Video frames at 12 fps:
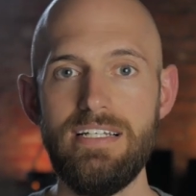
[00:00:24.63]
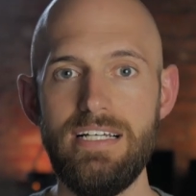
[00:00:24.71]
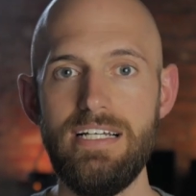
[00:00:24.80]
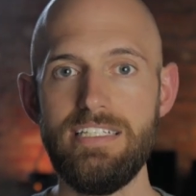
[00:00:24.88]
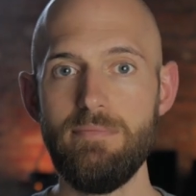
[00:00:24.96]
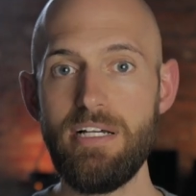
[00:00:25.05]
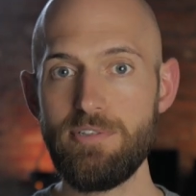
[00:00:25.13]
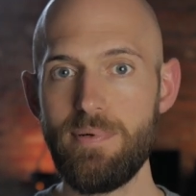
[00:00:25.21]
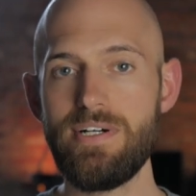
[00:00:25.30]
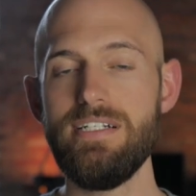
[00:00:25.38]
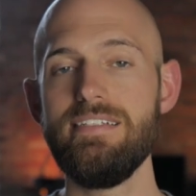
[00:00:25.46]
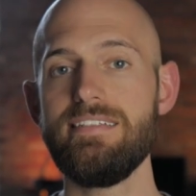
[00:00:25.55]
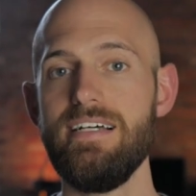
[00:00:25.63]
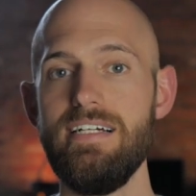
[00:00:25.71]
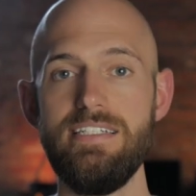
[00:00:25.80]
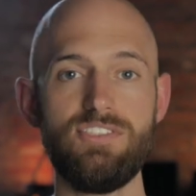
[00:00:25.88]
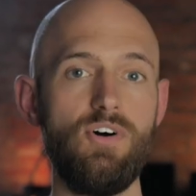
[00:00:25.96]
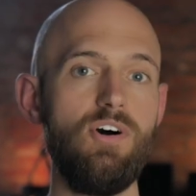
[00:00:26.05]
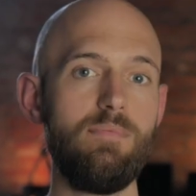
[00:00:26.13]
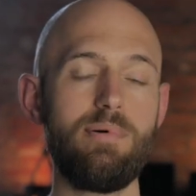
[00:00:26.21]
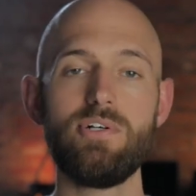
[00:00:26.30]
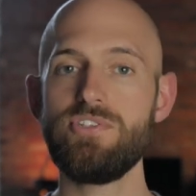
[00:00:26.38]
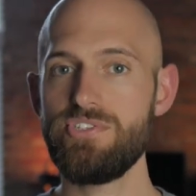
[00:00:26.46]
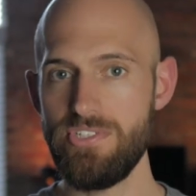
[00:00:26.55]
And the best part is that it's all
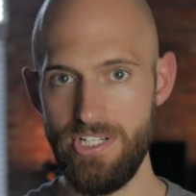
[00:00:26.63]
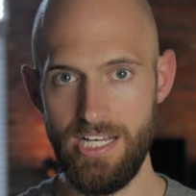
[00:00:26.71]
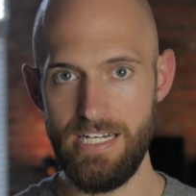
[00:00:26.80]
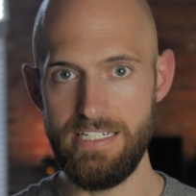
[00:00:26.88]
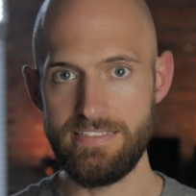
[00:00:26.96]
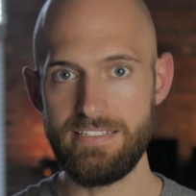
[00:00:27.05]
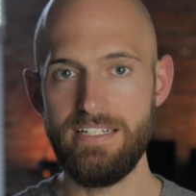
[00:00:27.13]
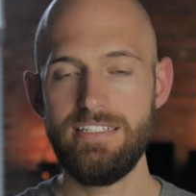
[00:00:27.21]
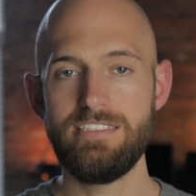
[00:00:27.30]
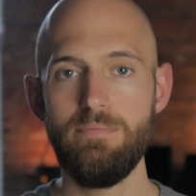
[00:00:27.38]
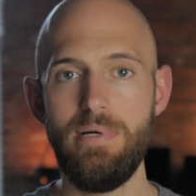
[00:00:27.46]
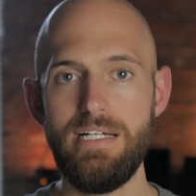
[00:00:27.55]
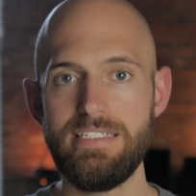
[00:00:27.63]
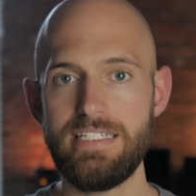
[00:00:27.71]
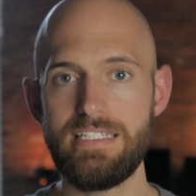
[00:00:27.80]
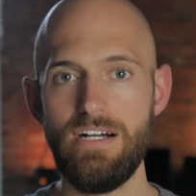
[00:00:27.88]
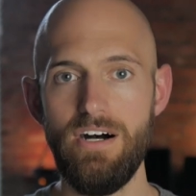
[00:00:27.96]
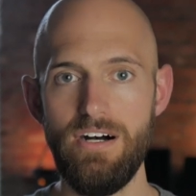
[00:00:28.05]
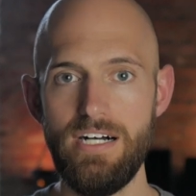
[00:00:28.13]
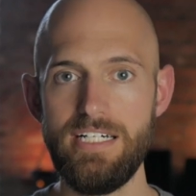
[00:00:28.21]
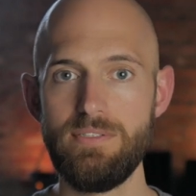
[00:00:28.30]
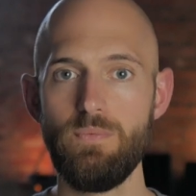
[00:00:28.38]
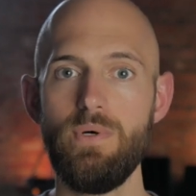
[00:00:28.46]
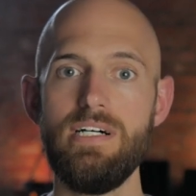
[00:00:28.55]
personalized depending
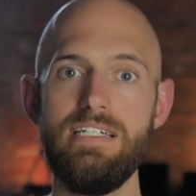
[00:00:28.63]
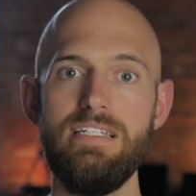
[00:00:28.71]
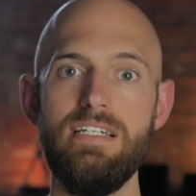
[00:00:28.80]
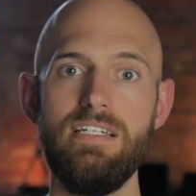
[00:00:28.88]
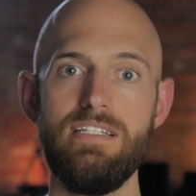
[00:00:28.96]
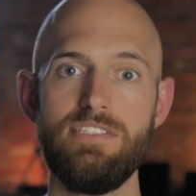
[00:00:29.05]
on what